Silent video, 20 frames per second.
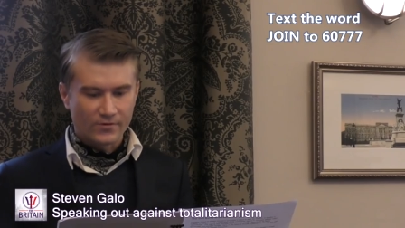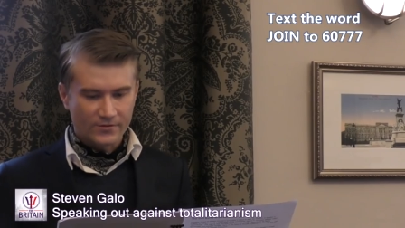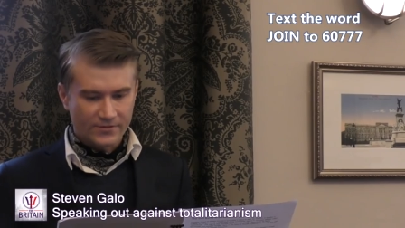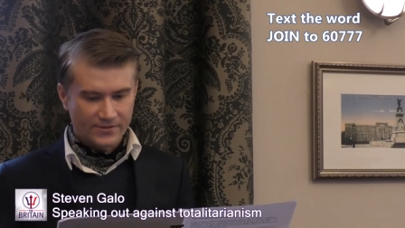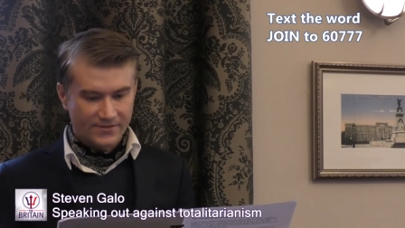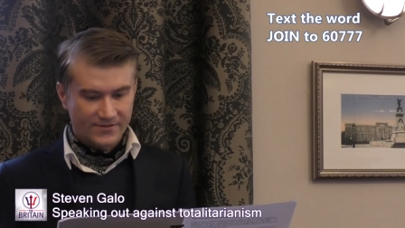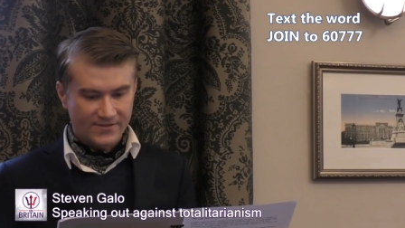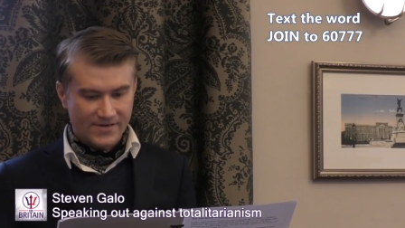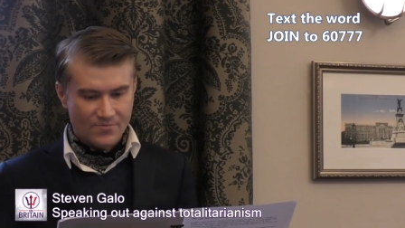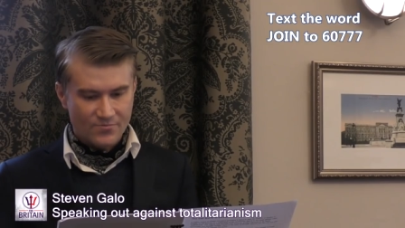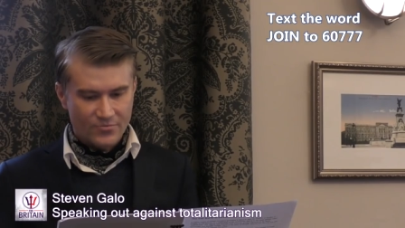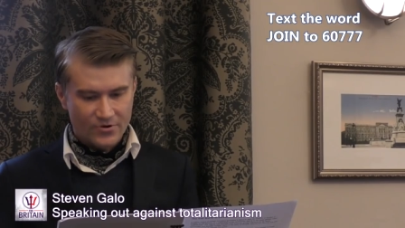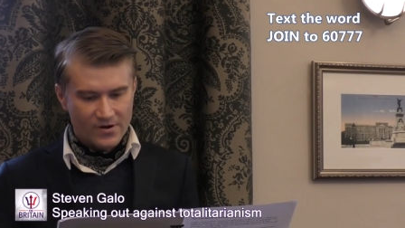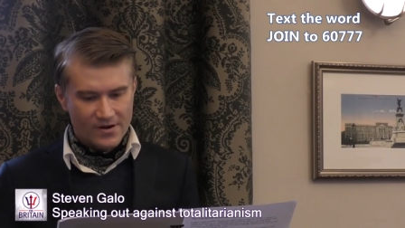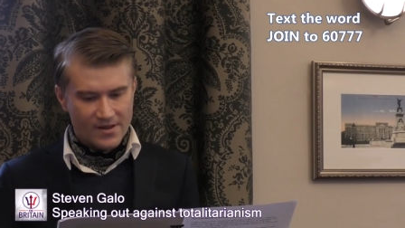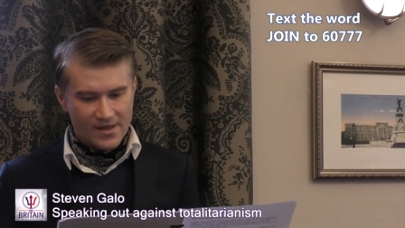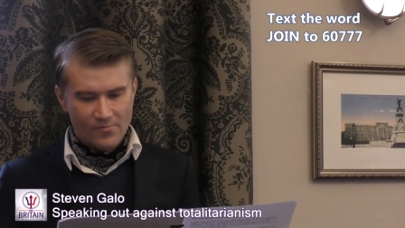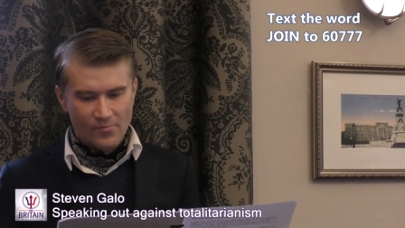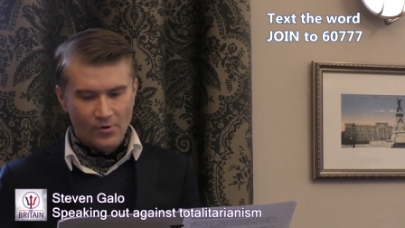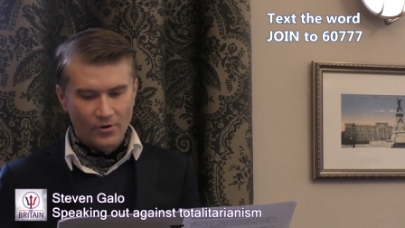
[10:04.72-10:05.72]
was
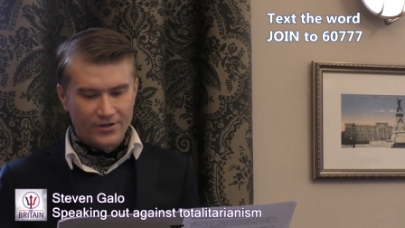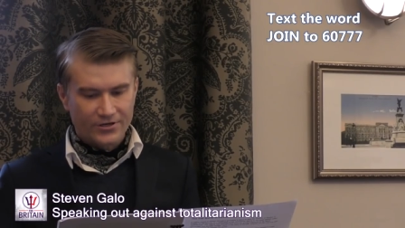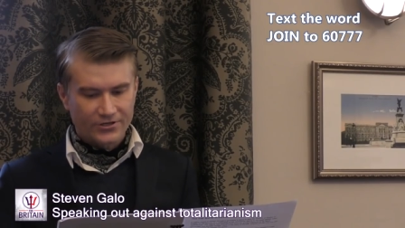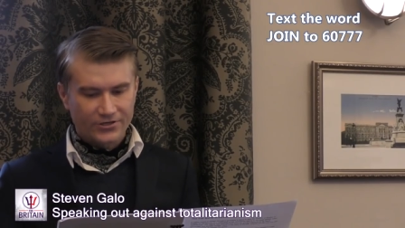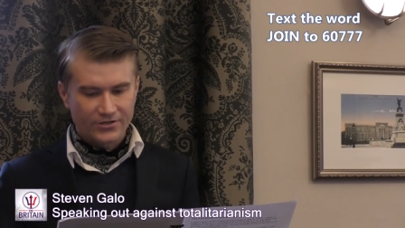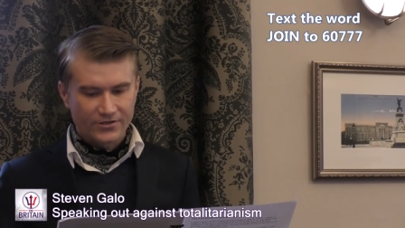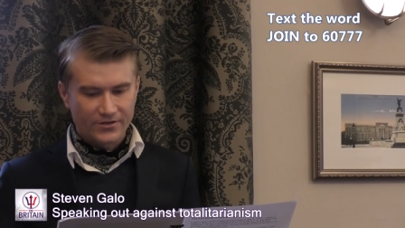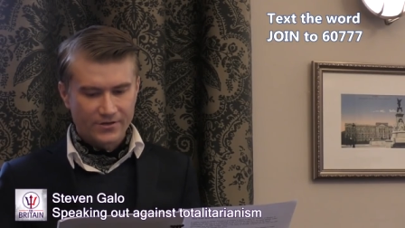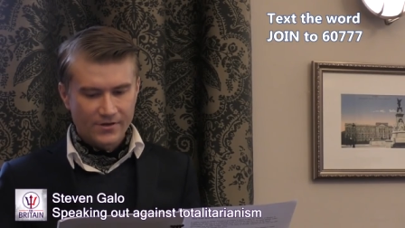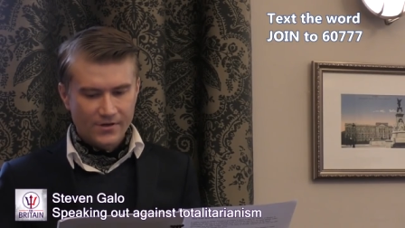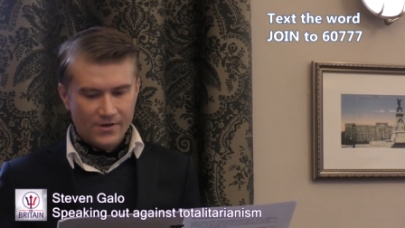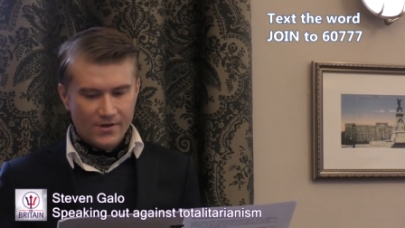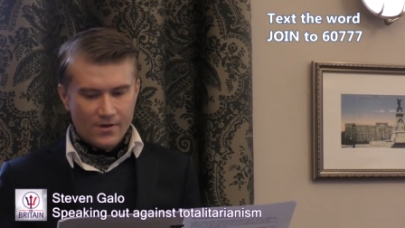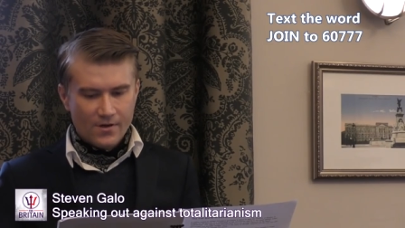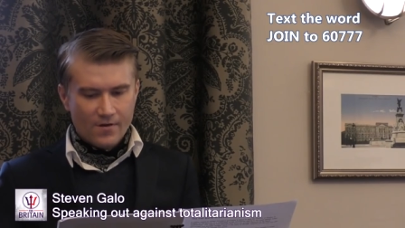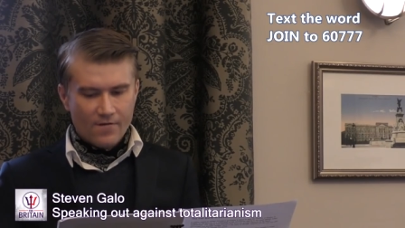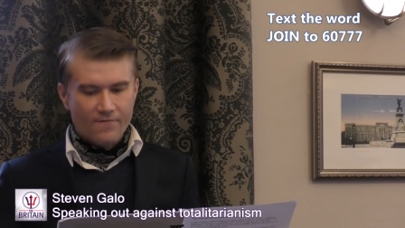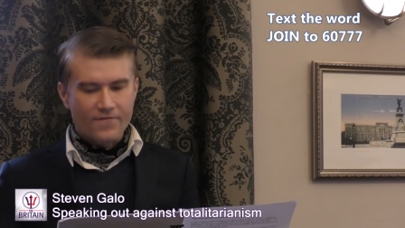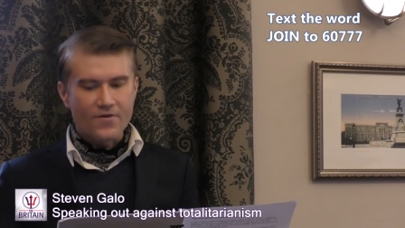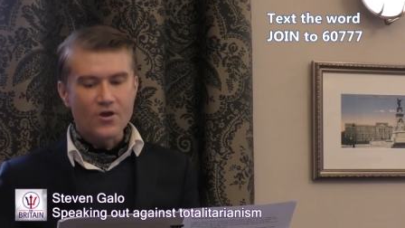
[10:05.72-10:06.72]
temporarily abolished.
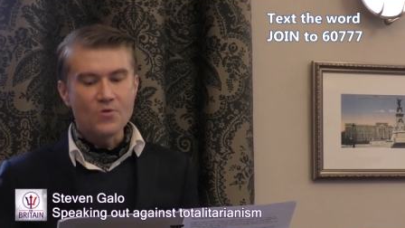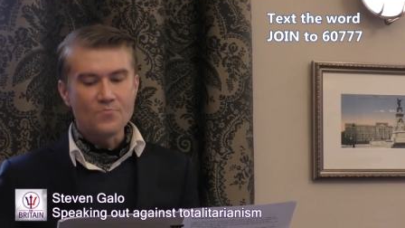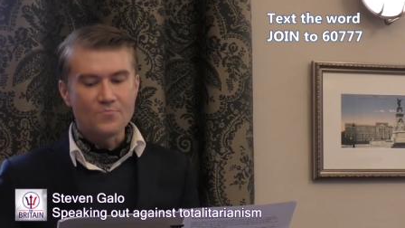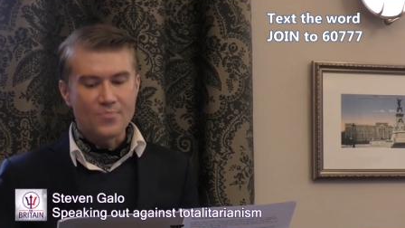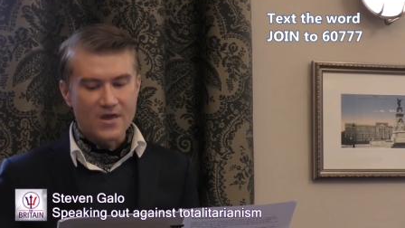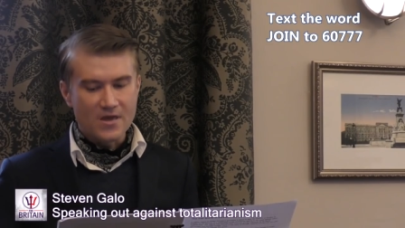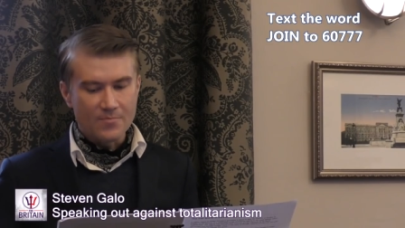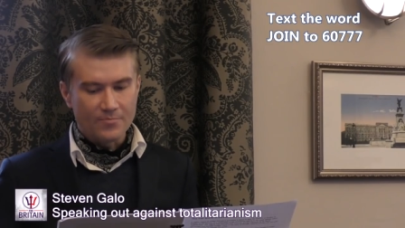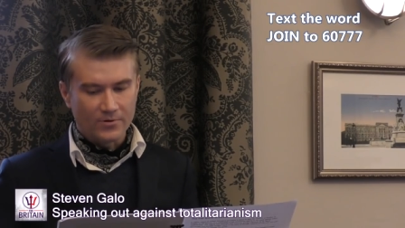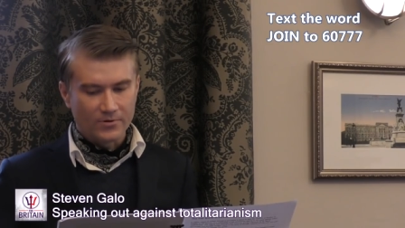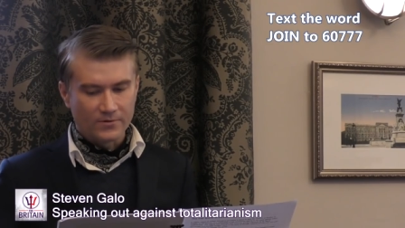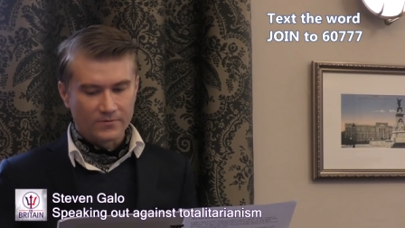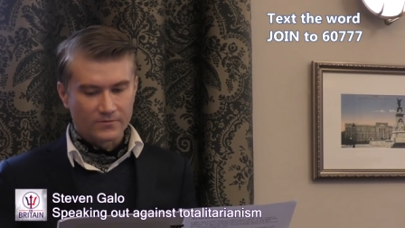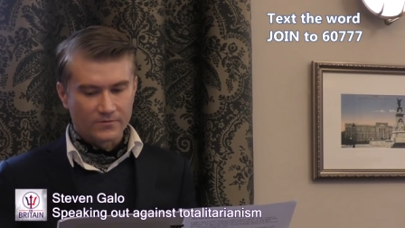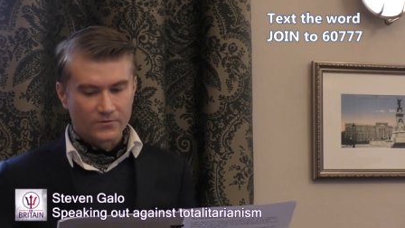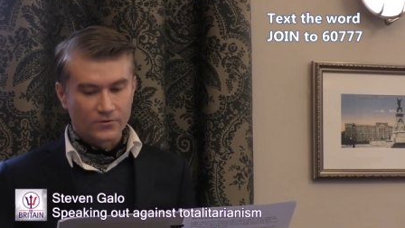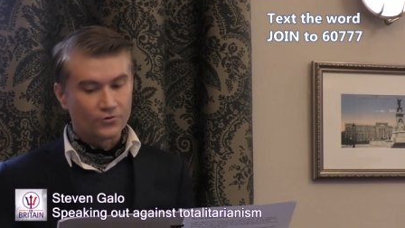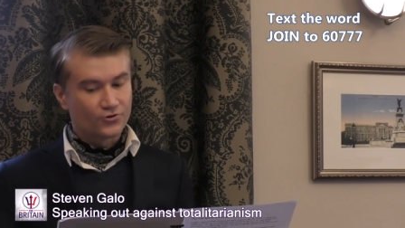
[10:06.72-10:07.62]
Few people